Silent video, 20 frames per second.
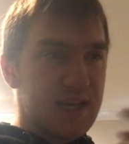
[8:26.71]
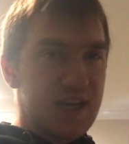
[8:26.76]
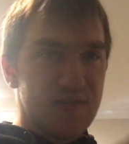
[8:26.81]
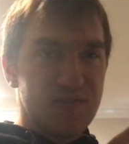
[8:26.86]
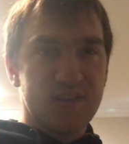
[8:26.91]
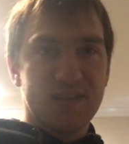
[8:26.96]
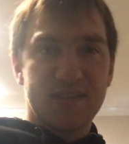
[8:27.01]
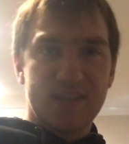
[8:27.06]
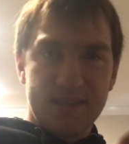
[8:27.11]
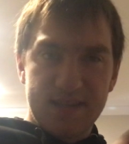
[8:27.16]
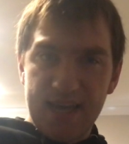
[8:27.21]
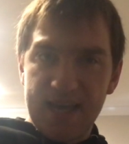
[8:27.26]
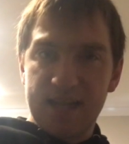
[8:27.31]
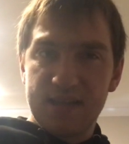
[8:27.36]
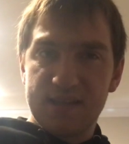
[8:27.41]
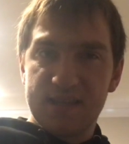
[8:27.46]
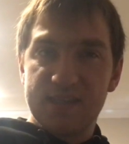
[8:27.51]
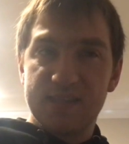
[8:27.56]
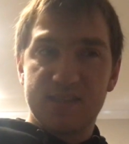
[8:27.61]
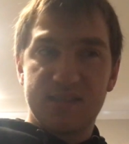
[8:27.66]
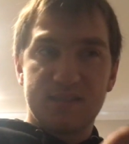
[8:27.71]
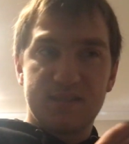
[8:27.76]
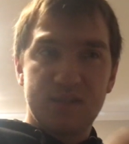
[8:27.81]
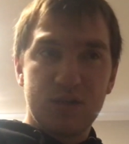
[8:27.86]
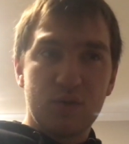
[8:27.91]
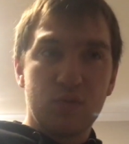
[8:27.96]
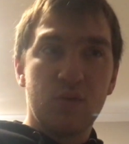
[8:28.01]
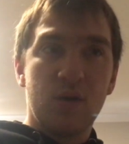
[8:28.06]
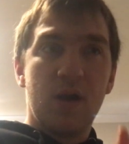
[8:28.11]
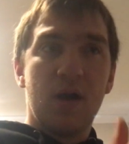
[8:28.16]
even then, there's
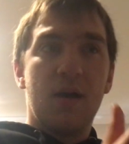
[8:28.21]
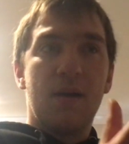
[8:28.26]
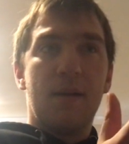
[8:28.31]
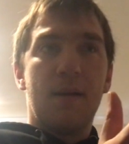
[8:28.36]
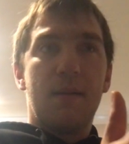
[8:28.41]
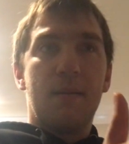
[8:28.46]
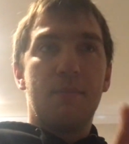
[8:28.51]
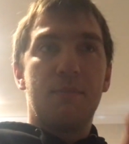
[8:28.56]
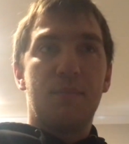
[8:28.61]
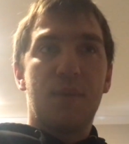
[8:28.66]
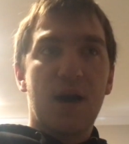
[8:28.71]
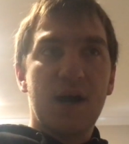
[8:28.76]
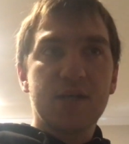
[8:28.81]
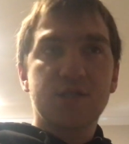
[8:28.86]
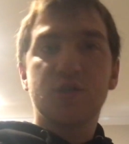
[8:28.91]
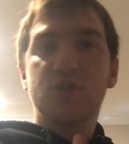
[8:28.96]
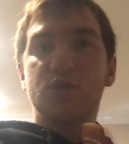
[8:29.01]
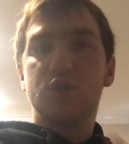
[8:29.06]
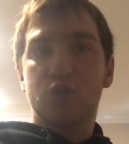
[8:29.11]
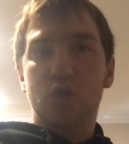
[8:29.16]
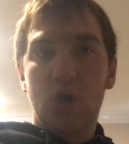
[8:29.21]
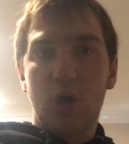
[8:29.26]
still parts of the